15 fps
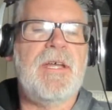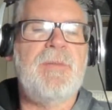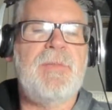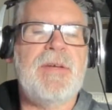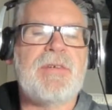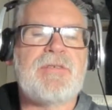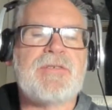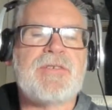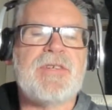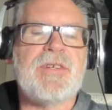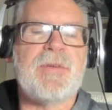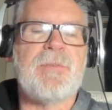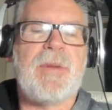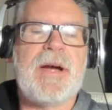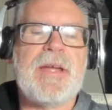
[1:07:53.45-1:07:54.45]
he'd be
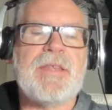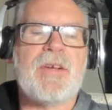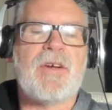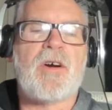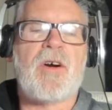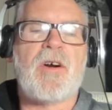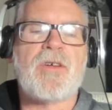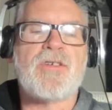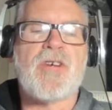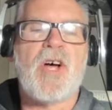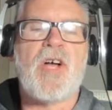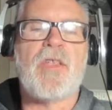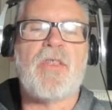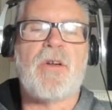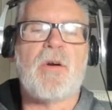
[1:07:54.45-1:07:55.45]
interested in buying the cards
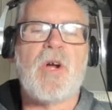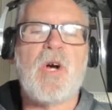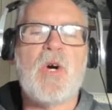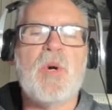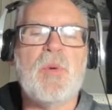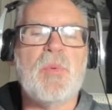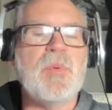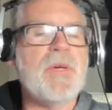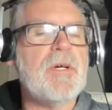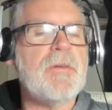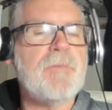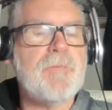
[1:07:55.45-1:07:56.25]
on their own.